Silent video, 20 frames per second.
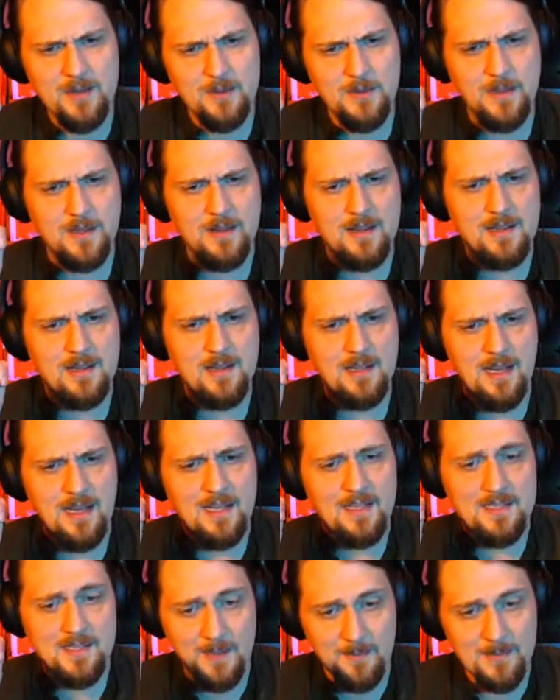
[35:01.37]
with.
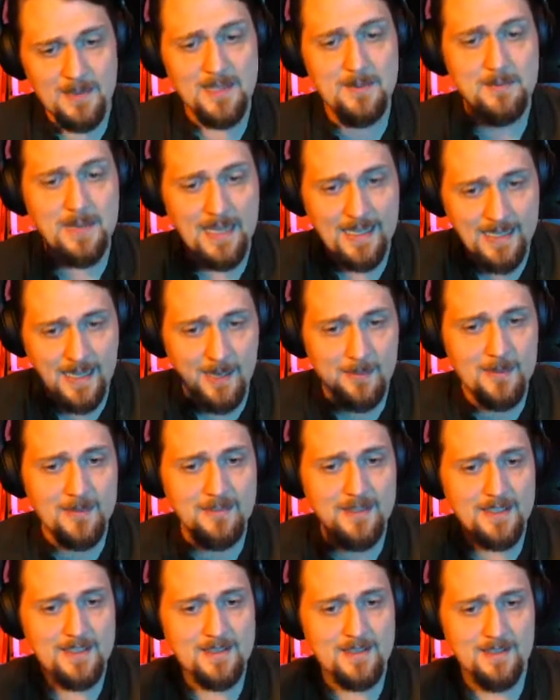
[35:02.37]
Something may come
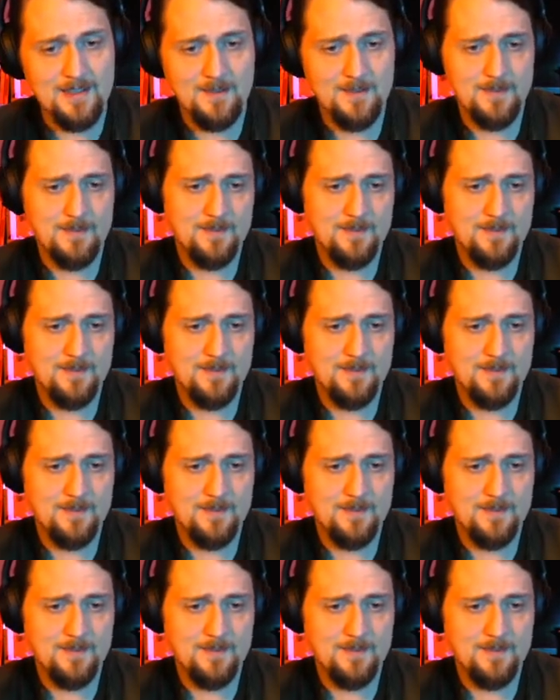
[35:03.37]
of it."